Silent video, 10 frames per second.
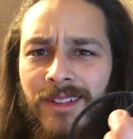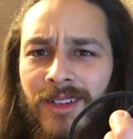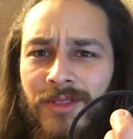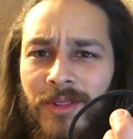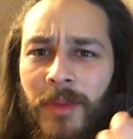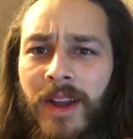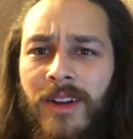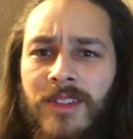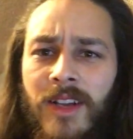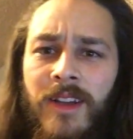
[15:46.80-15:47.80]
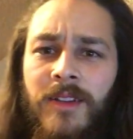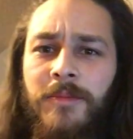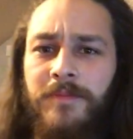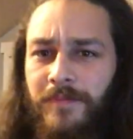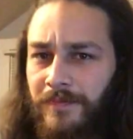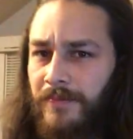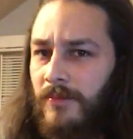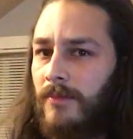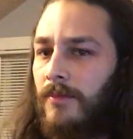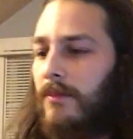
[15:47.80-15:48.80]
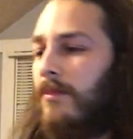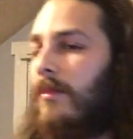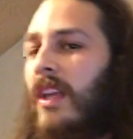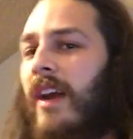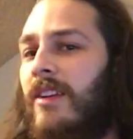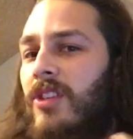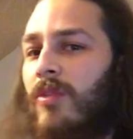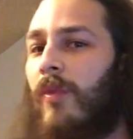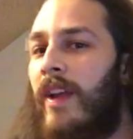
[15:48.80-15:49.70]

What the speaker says: Looking for my hair tie. Kind of just